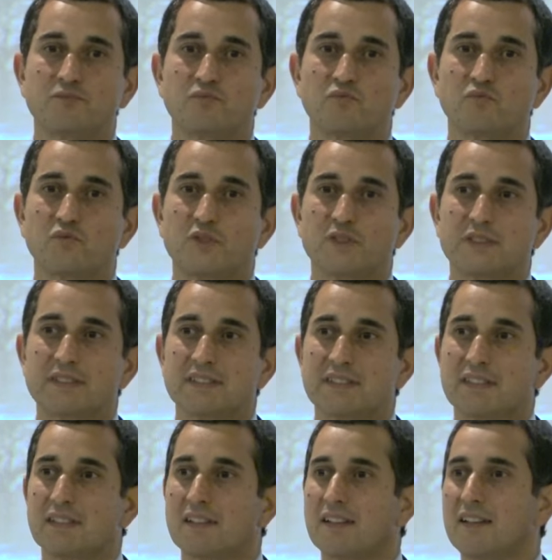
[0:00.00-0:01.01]

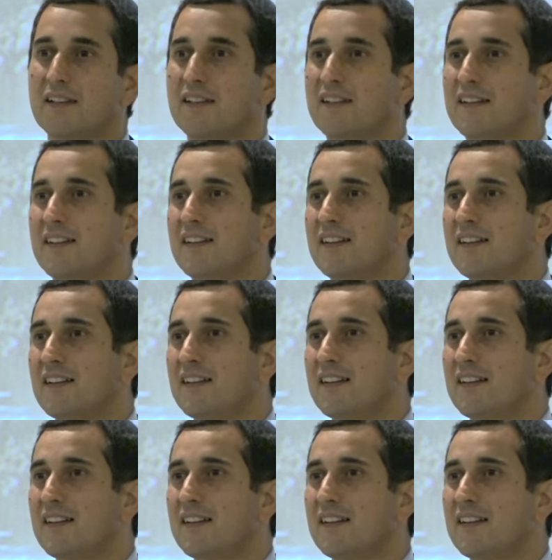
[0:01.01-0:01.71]
Nothing is said.